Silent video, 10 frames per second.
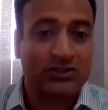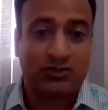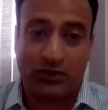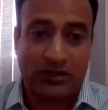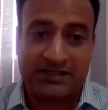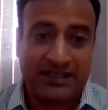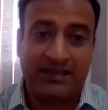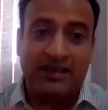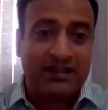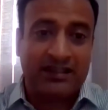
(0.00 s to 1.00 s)
So you can
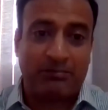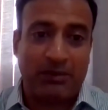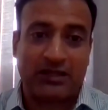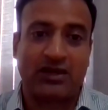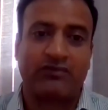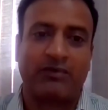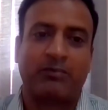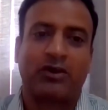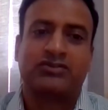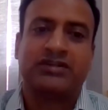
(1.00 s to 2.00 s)
see the plethora of
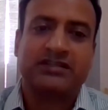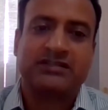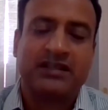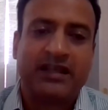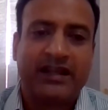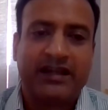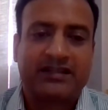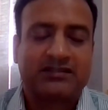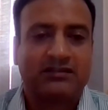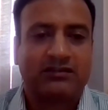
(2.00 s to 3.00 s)
opportunities it
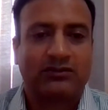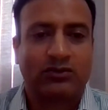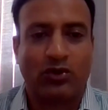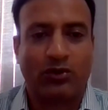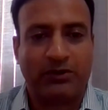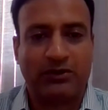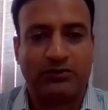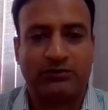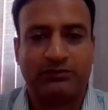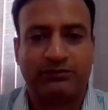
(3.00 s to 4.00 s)
has thrown open
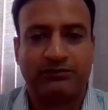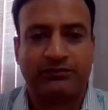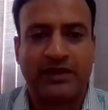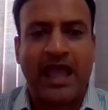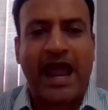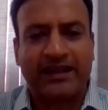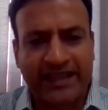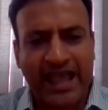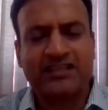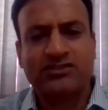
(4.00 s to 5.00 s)
to.
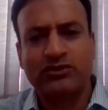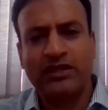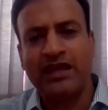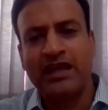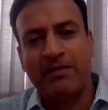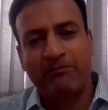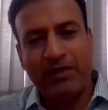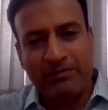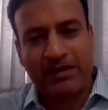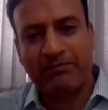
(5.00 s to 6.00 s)
And thanks to the
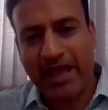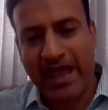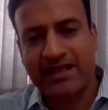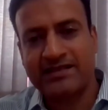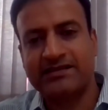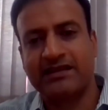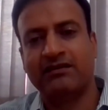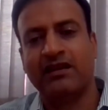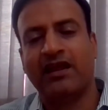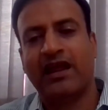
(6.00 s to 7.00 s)
payment banks
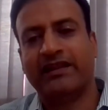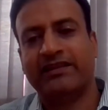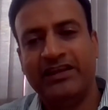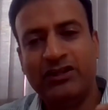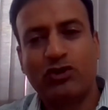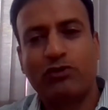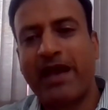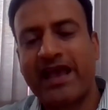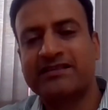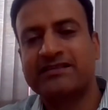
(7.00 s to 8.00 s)
and the neo
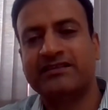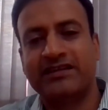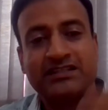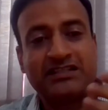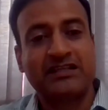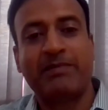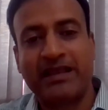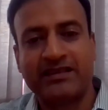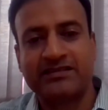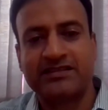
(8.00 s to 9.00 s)
banks and the digital
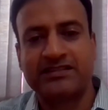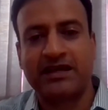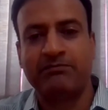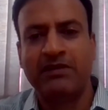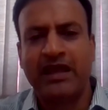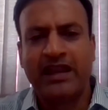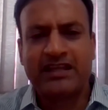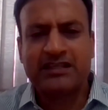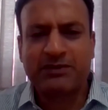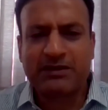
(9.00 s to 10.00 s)
banking system,
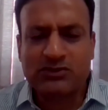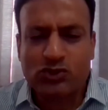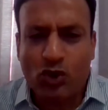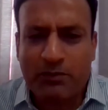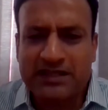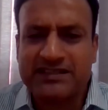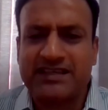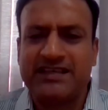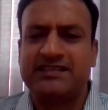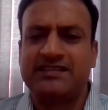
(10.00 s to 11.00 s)
it has become so much
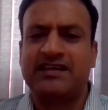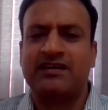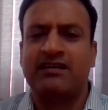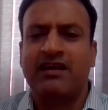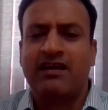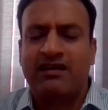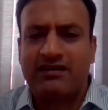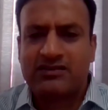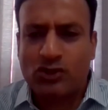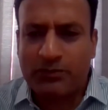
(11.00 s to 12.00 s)
easier,
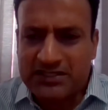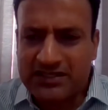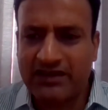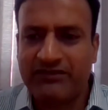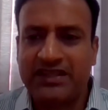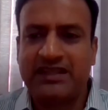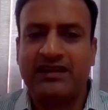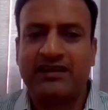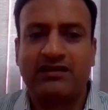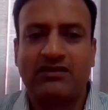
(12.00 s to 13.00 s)
so much
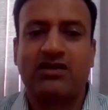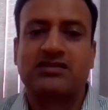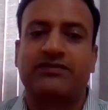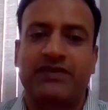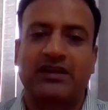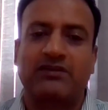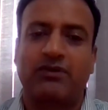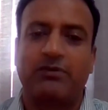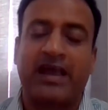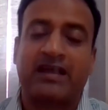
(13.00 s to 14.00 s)
convenient and cost effective
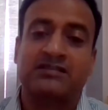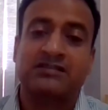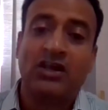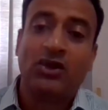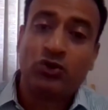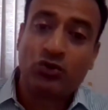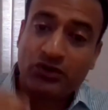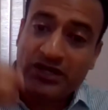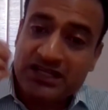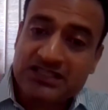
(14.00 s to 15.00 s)
for banks to
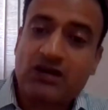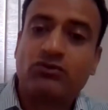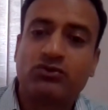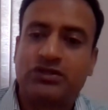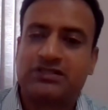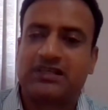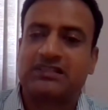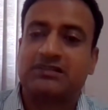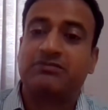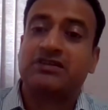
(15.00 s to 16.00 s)
reach out to these
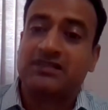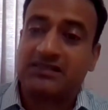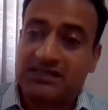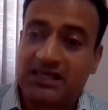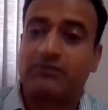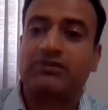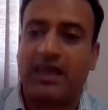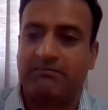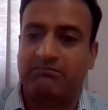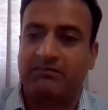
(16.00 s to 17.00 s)
customers and serve
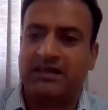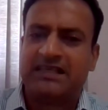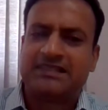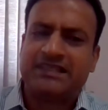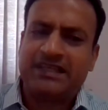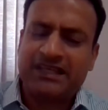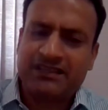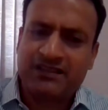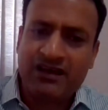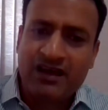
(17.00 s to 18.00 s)
them sitting
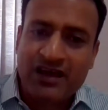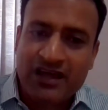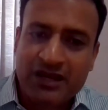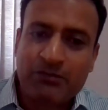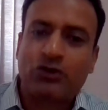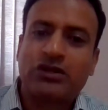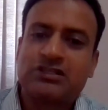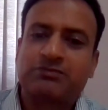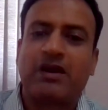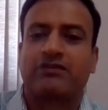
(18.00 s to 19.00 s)
in the
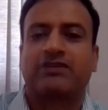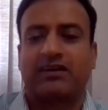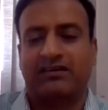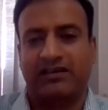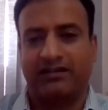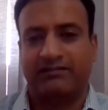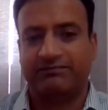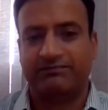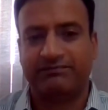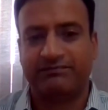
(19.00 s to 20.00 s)
remotest part of the country.
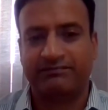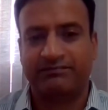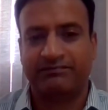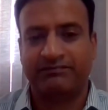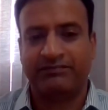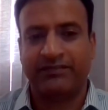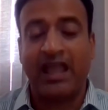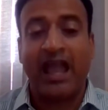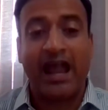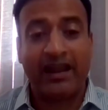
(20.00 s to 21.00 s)

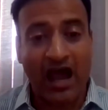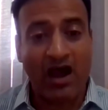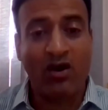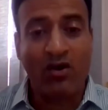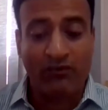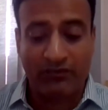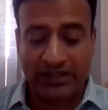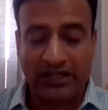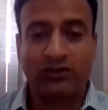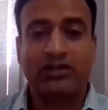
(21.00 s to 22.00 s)
And now
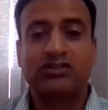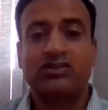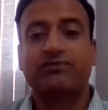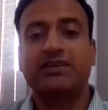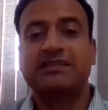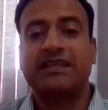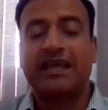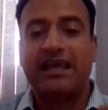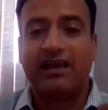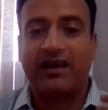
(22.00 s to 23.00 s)
with the introduction of this
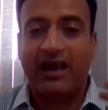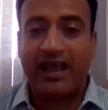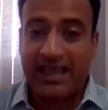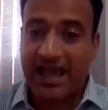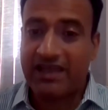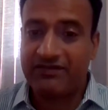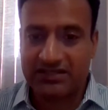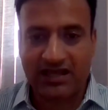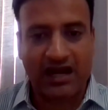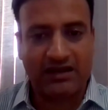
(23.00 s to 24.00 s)
AI,
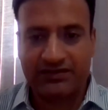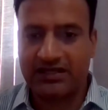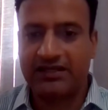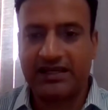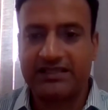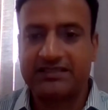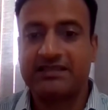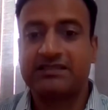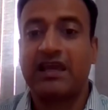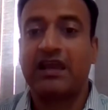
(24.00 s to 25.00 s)
which is artificial
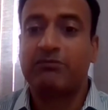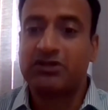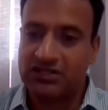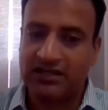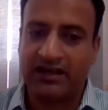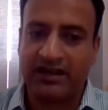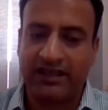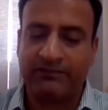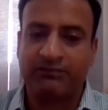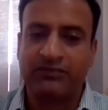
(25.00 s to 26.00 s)
intelligence and machine
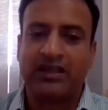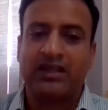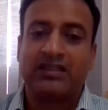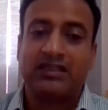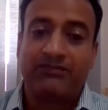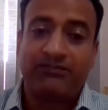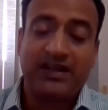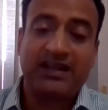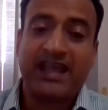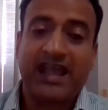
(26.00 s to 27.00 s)
learning, the
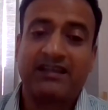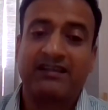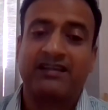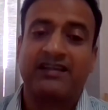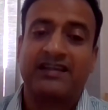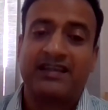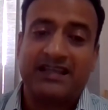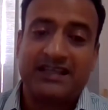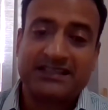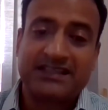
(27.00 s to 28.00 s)
fintech
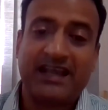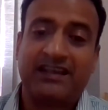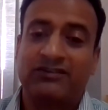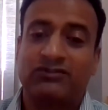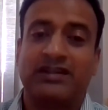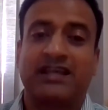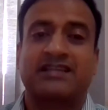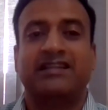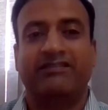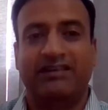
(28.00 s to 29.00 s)
is getting to the
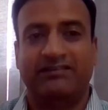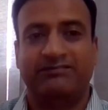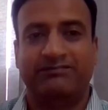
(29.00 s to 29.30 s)
next level.